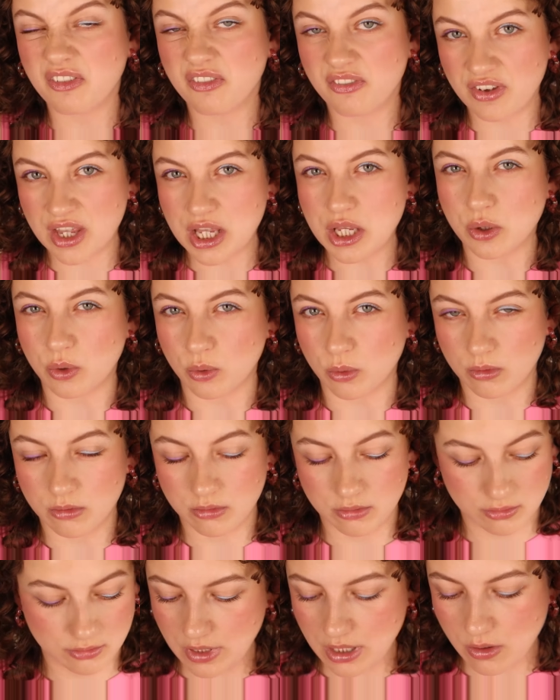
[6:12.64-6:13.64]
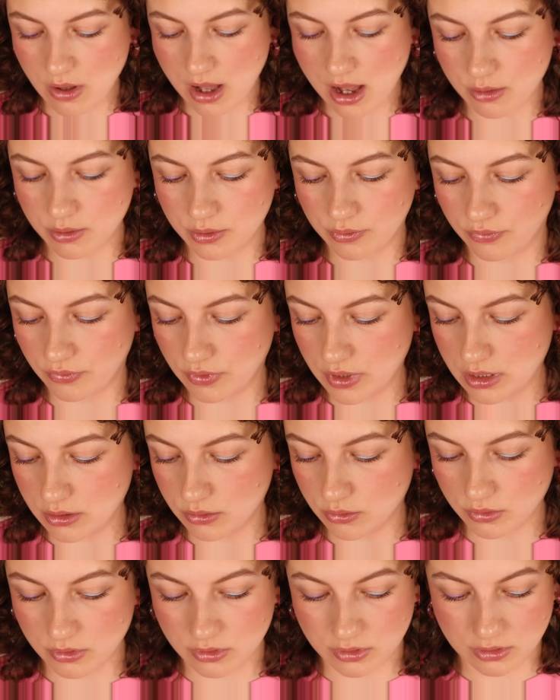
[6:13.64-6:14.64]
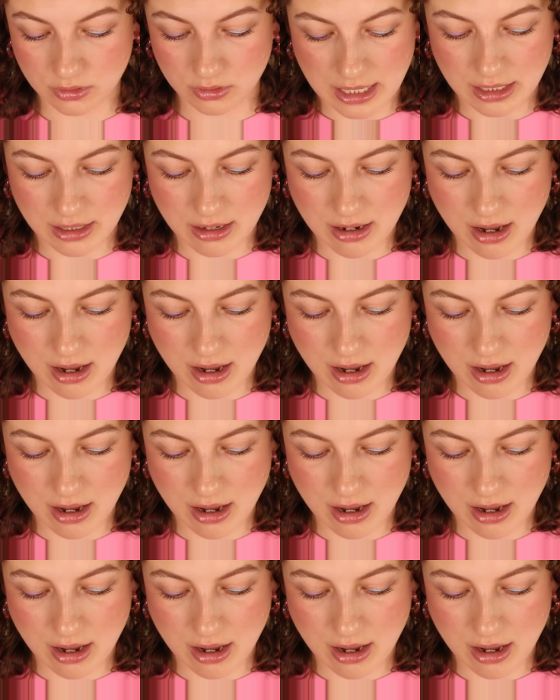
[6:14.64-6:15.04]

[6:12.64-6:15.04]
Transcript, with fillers: feel how it feels. Yeah, the